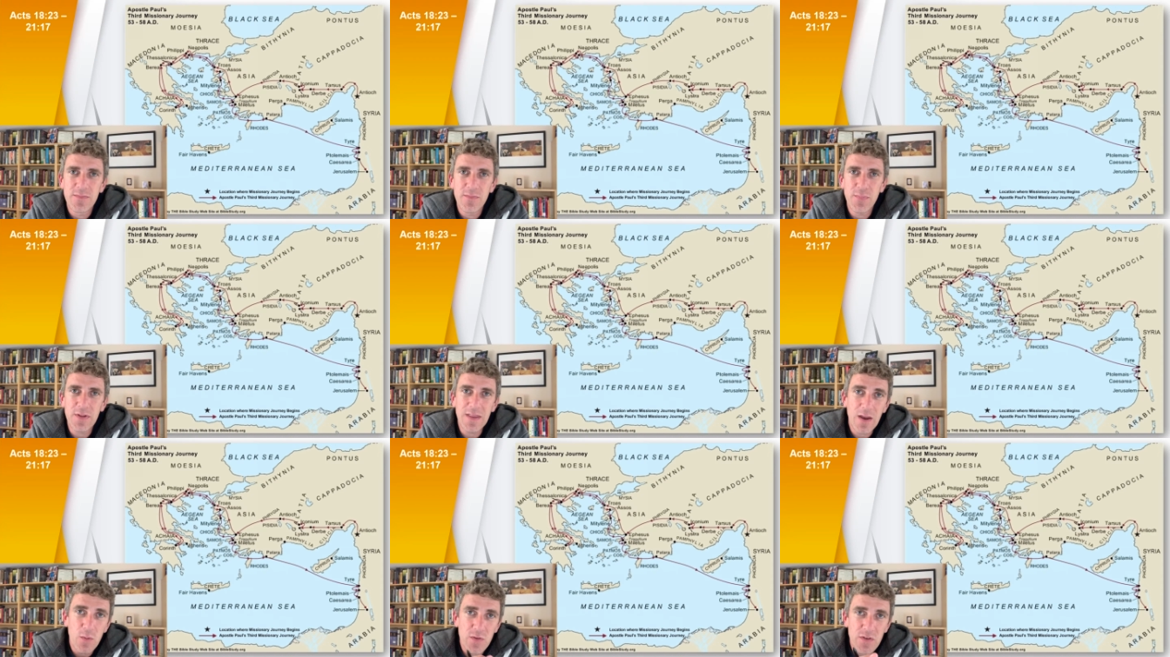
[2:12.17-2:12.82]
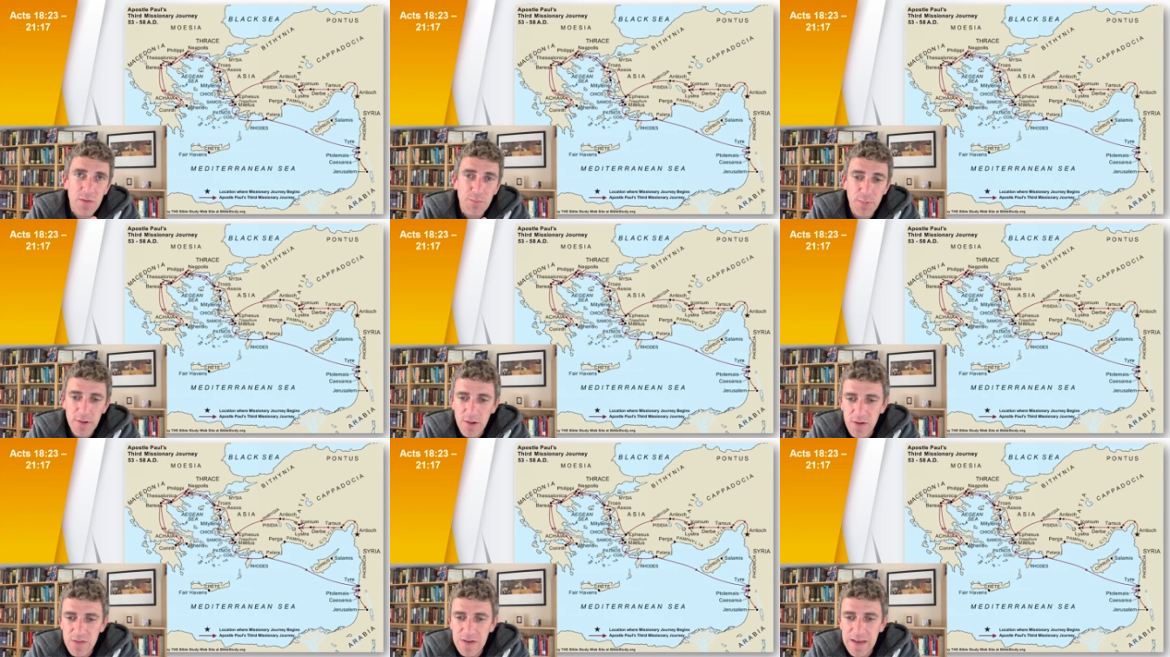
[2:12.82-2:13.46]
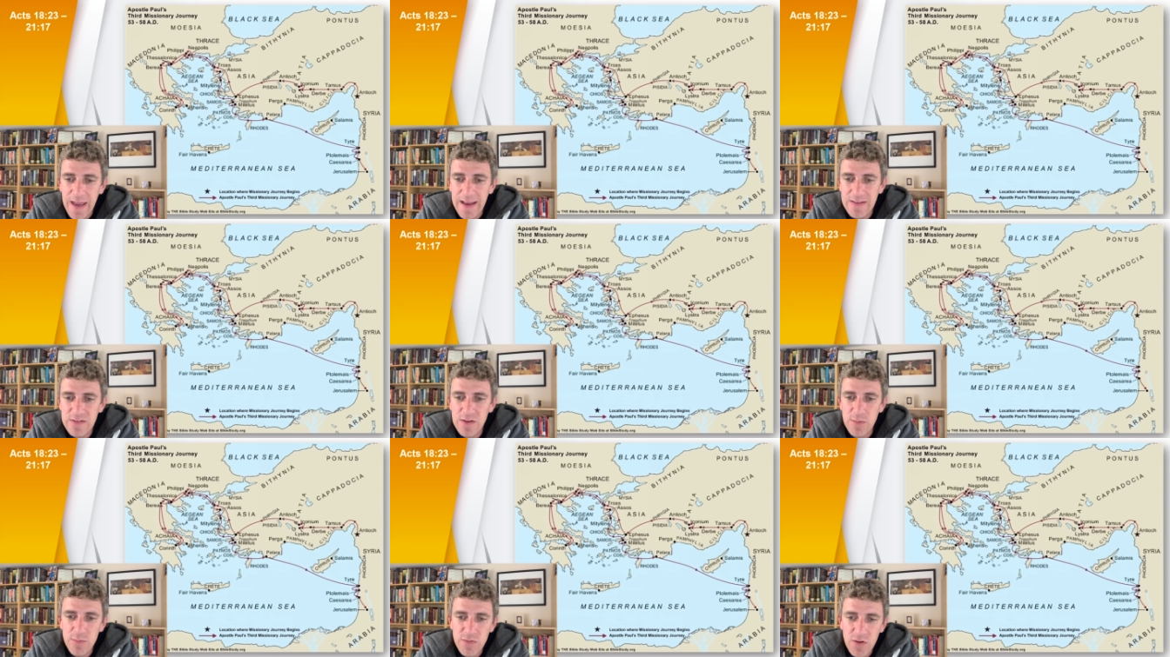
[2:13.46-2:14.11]
But there was a plot against
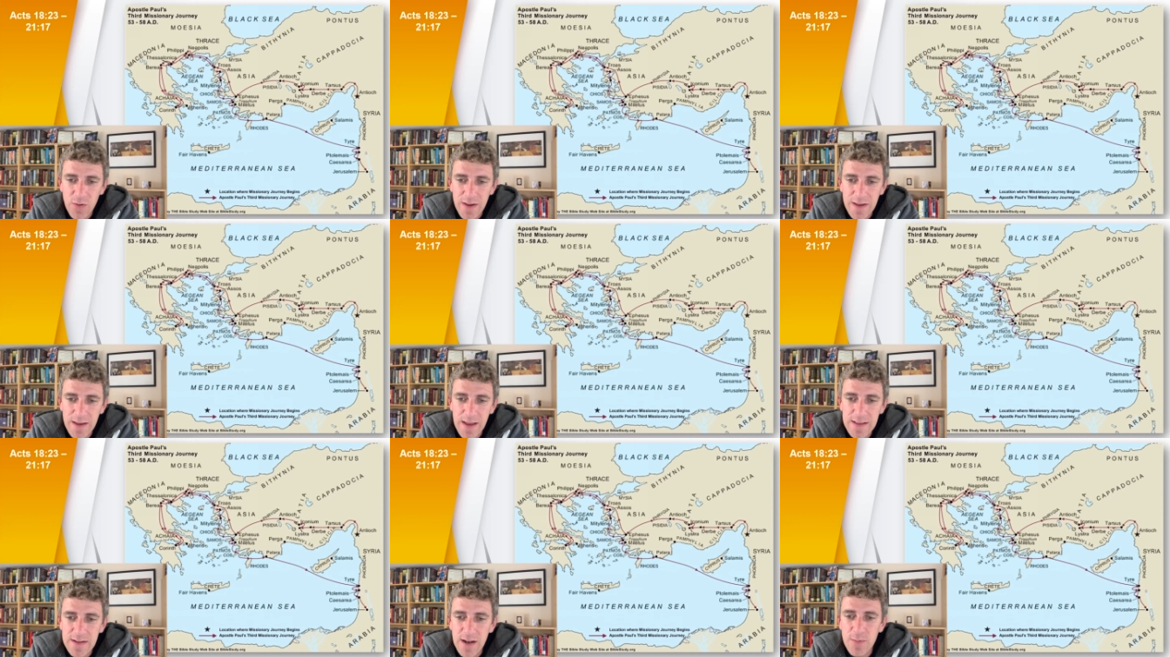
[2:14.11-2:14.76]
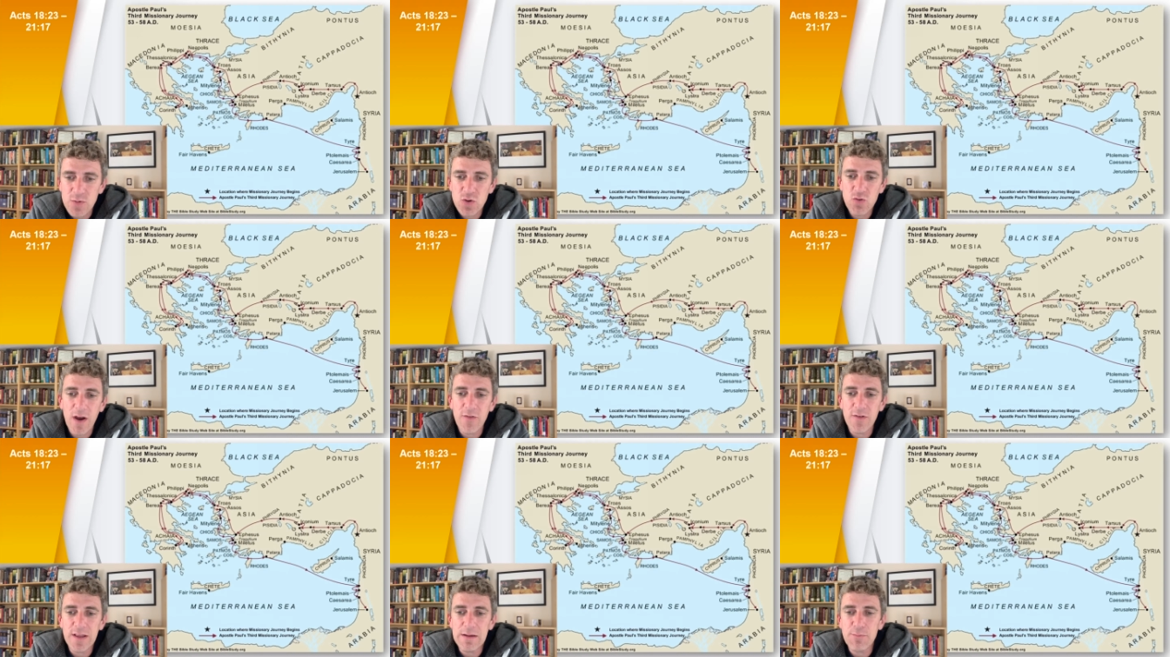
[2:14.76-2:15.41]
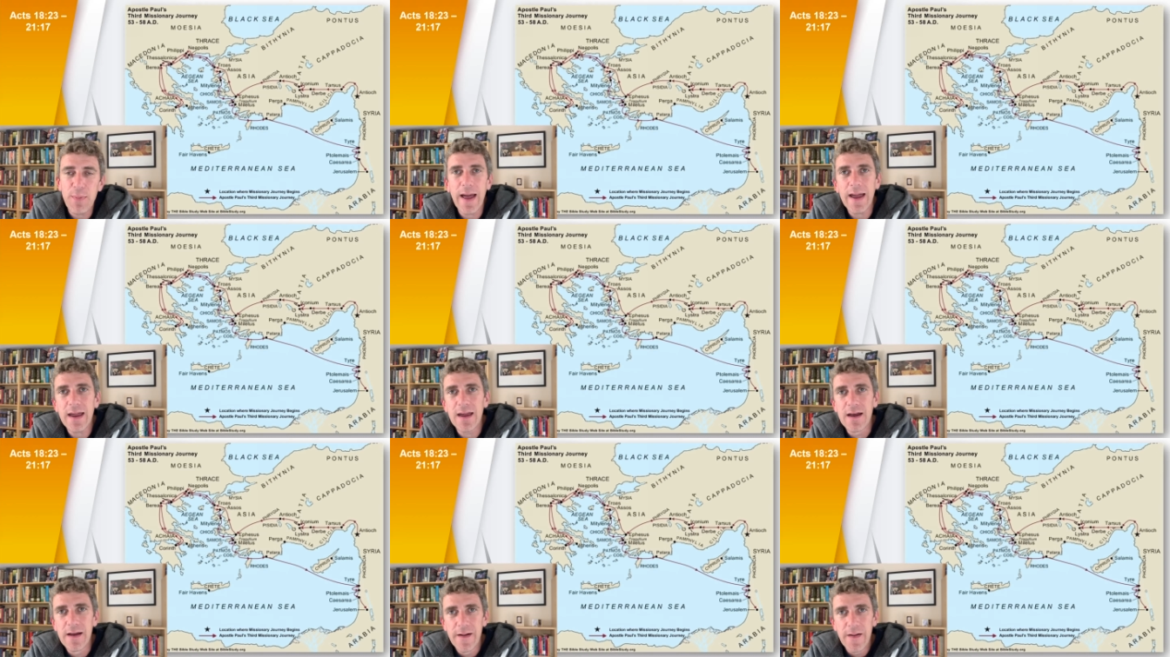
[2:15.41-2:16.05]
him, so he ended up traveling back
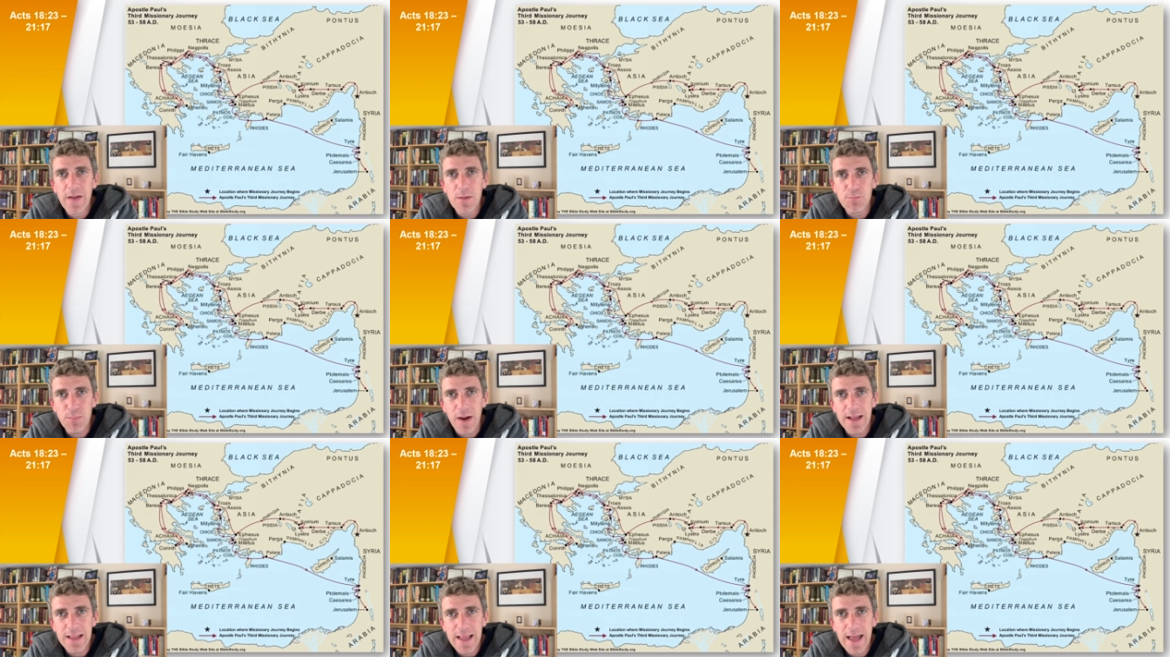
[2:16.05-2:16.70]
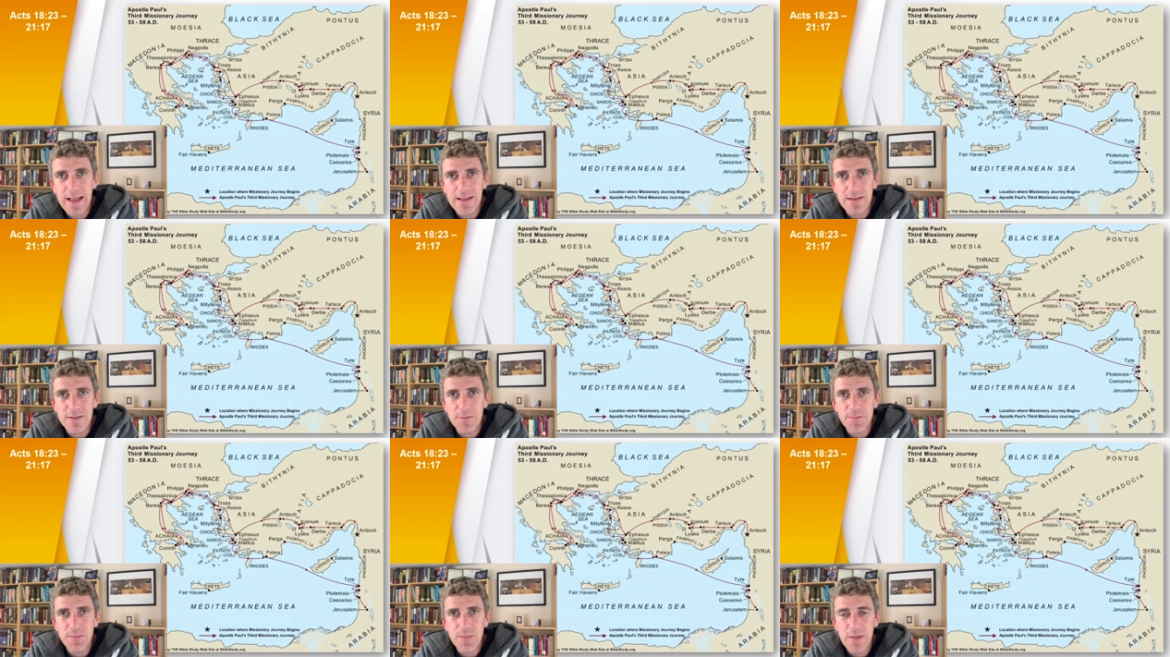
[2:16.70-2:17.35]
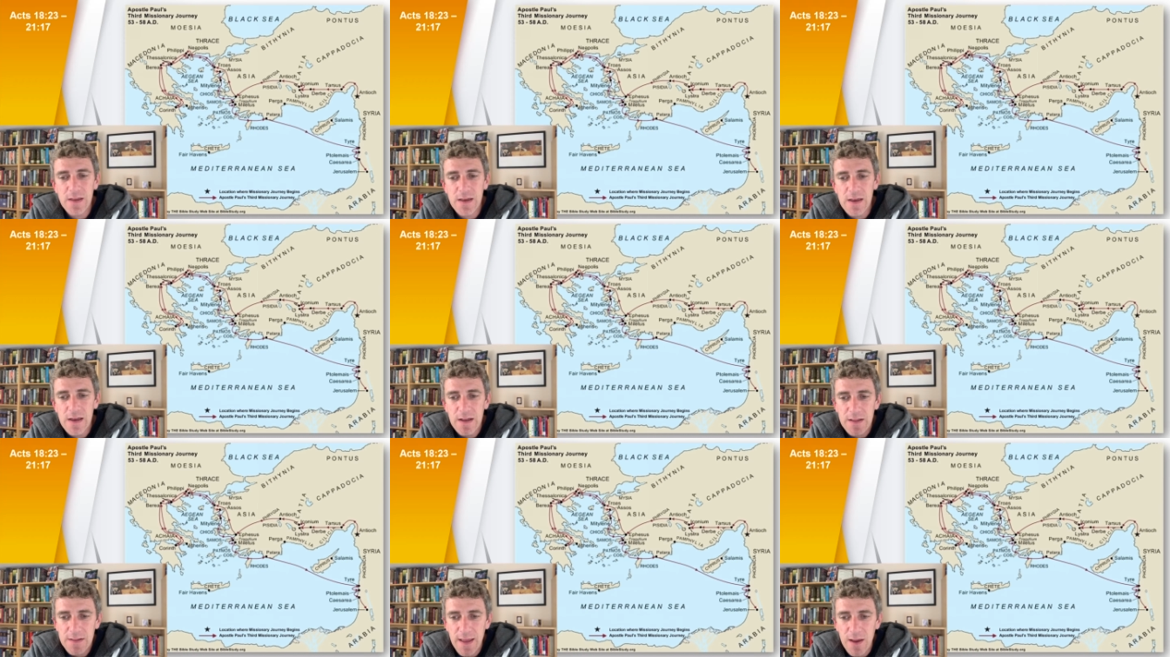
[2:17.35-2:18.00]
by land.
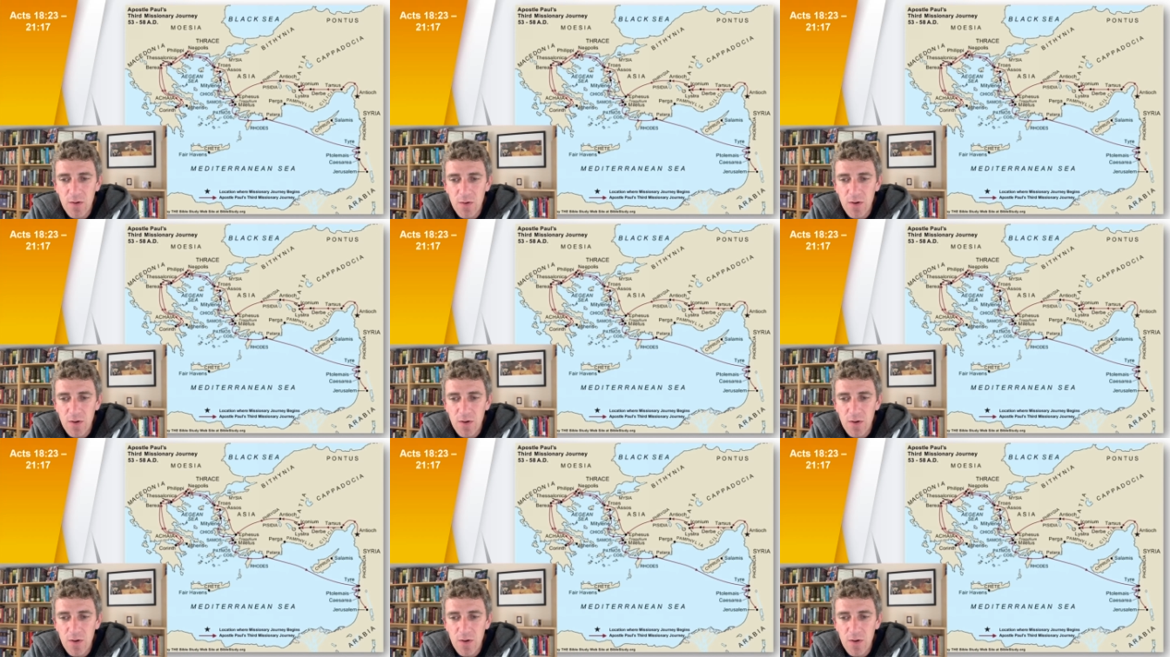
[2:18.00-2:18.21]
Now,